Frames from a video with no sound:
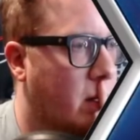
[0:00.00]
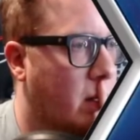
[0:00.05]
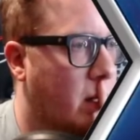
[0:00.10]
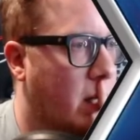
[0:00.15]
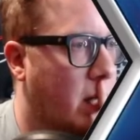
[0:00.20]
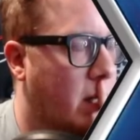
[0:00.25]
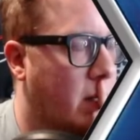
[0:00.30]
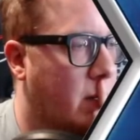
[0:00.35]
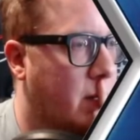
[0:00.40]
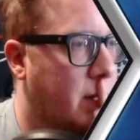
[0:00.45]

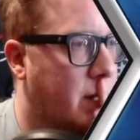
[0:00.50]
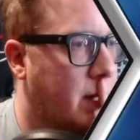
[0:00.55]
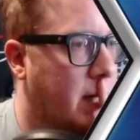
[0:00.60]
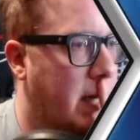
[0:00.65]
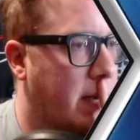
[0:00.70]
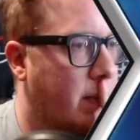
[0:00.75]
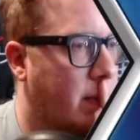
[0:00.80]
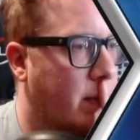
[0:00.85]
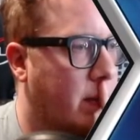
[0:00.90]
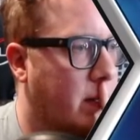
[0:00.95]
And they're
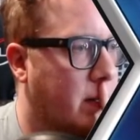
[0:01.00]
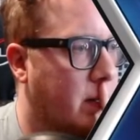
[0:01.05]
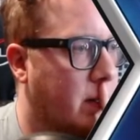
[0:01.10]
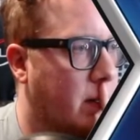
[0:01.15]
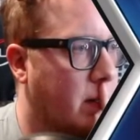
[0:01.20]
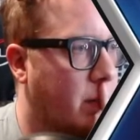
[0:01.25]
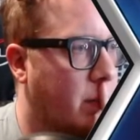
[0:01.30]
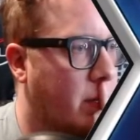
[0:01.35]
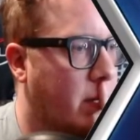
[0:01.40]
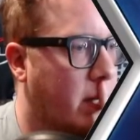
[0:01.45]
snapping, so
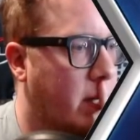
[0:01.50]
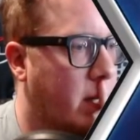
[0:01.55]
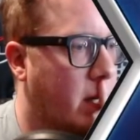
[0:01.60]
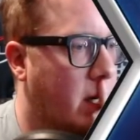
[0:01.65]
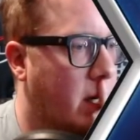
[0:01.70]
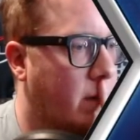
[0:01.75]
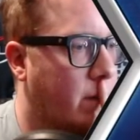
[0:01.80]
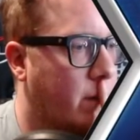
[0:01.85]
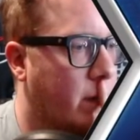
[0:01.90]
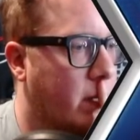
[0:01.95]
they're pretty
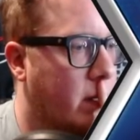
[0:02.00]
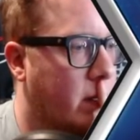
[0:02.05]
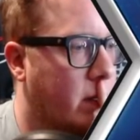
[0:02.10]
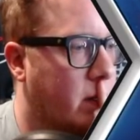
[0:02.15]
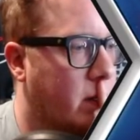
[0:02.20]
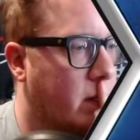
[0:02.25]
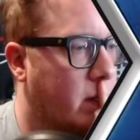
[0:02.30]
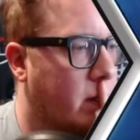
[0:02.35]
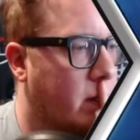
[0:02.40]
confident.